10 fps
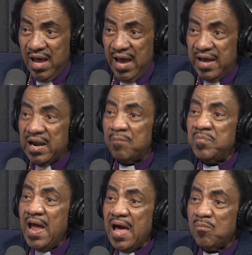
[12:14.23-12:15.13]
And
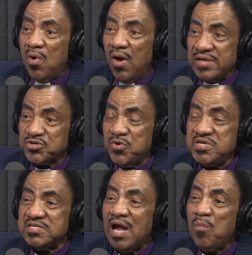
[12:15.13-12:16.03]
I'm now, as a
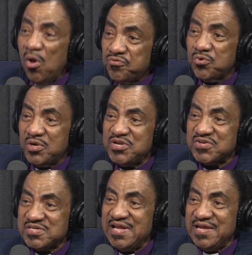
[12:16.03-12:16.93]
Christian, I'm also a
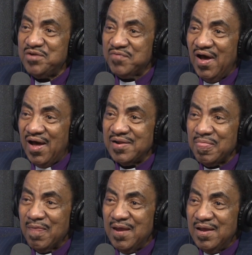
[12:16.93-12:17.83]
descendant of God.
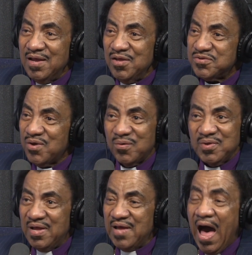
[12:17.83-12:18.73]

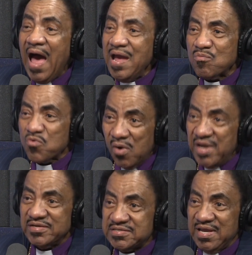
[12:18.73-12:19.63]
So I am
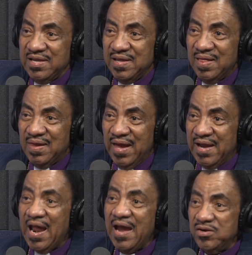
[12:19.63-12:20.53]
royalty.
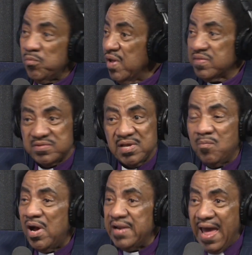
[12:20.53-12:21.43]
And I, whether
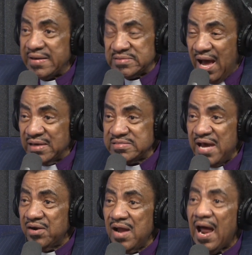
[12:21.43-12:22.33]
someone acknowledges
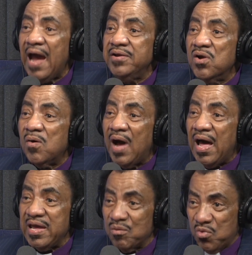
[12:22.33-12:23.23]
that or not, I know
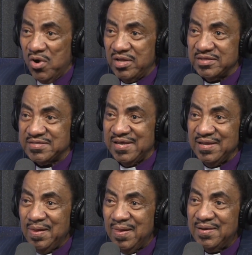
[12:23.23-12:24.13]
I am royalty.
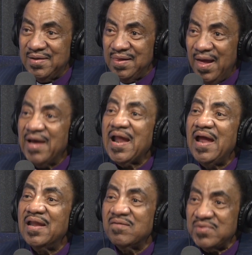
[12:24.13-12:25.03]
And I
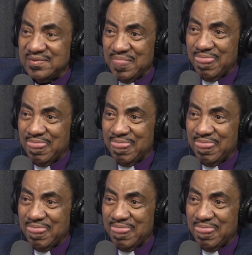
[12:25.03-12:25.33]
love it.